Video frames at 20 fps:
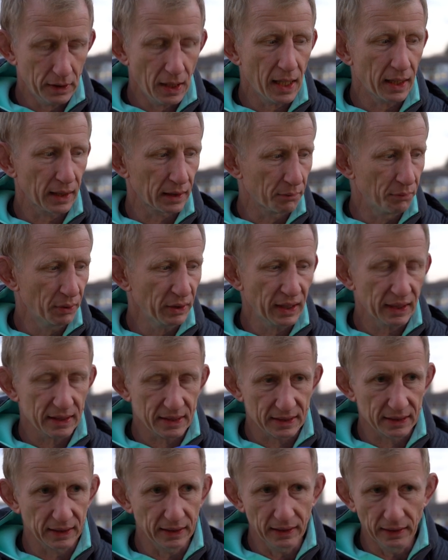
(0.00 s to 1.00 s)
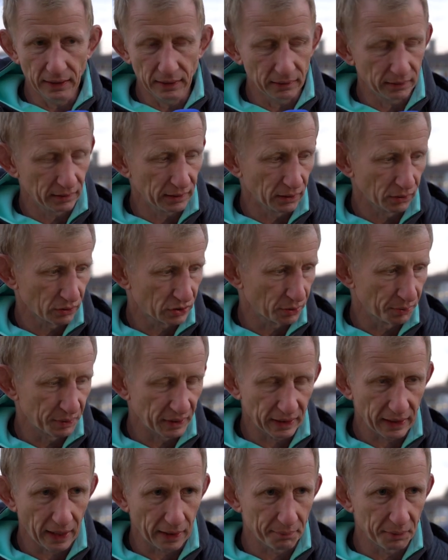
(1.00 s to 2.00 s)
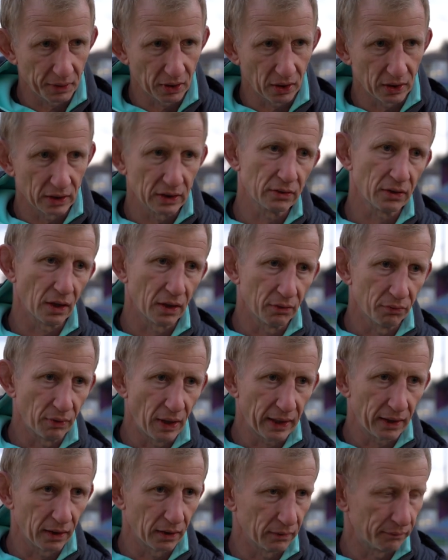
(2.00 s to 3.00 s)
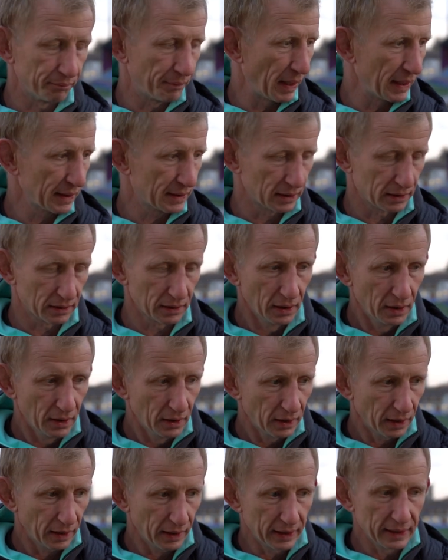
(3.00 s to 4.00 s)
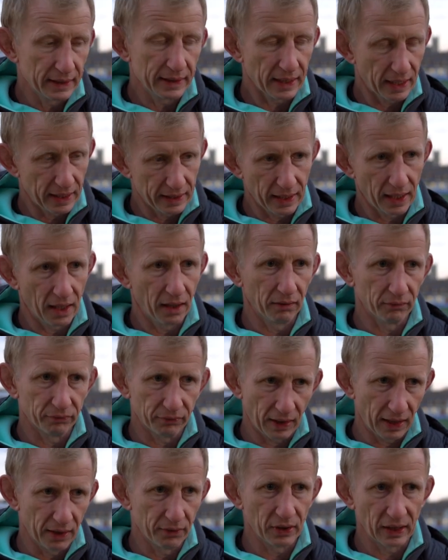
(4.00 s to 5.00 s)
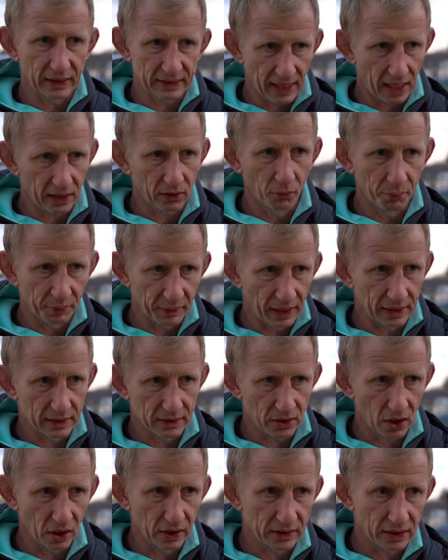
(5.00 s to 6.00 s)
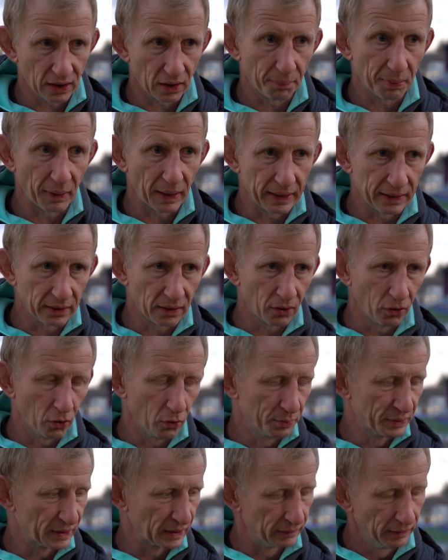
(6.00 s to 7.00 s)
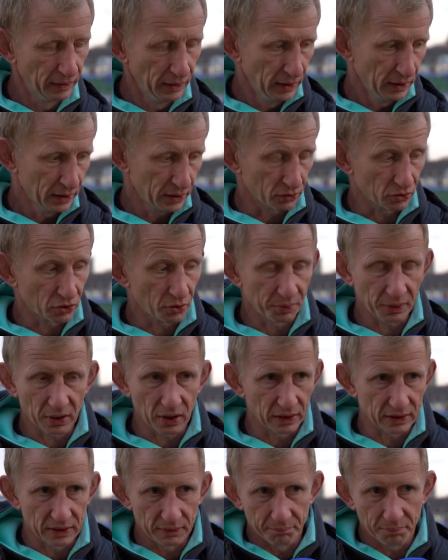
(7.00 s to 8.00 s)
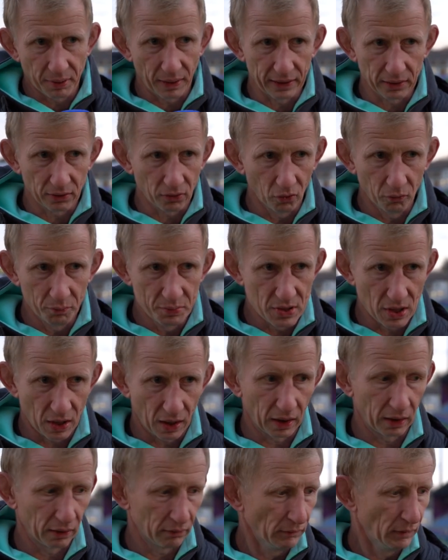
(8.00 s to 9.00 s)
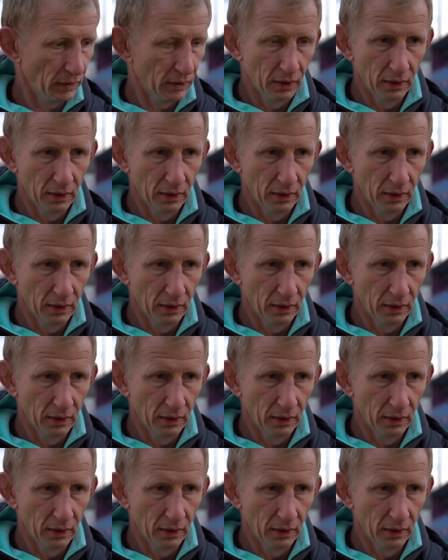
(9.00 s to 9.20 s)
Yeah, like, and we get to see, you know, some of the academy guys on a regular basis in the AIL, how they stack up against guys that are playing clubs, and, you know, some of the guys in playing clubs are